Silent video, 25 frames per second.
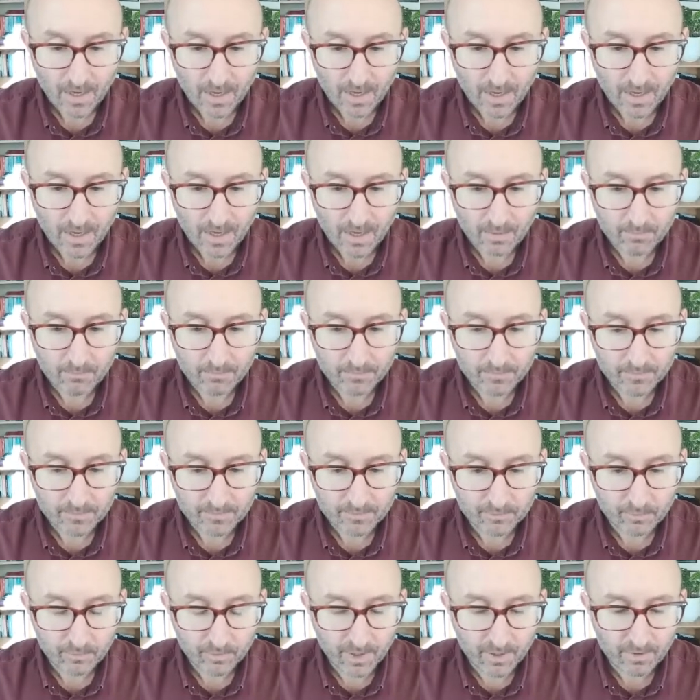
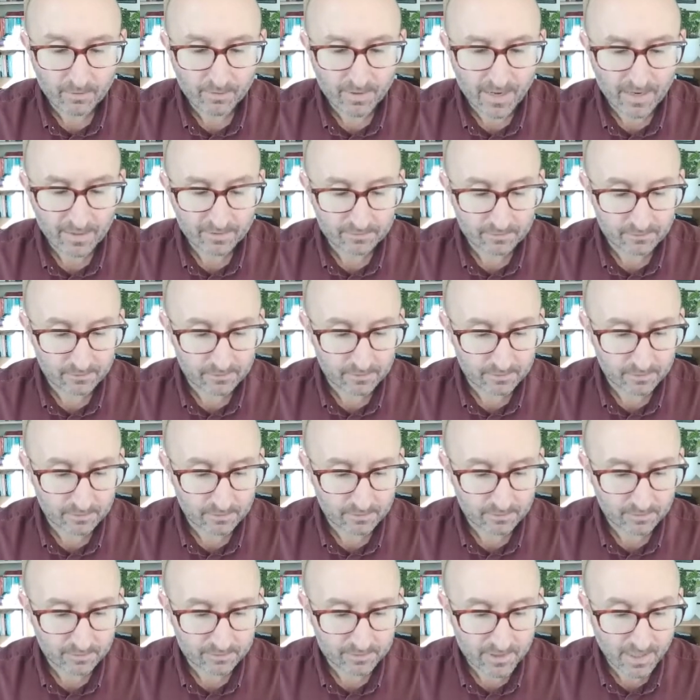So they're an excellent
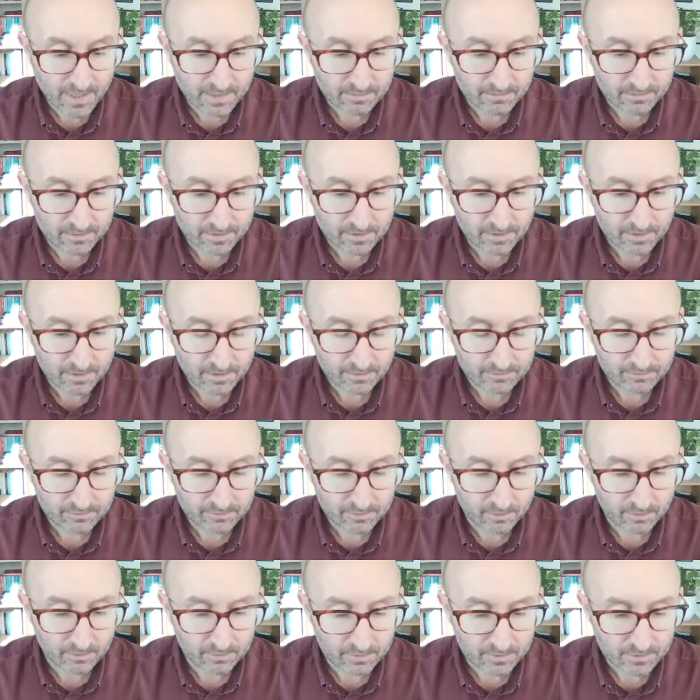charity in
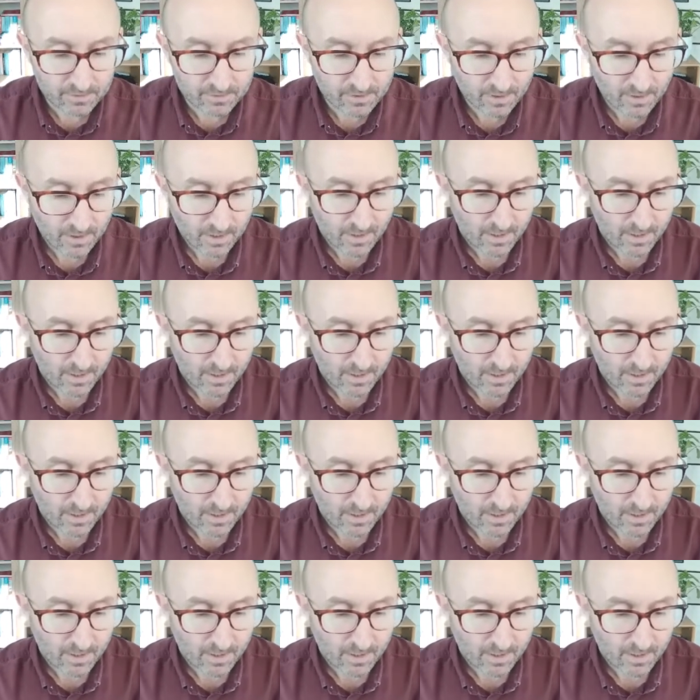Scotland,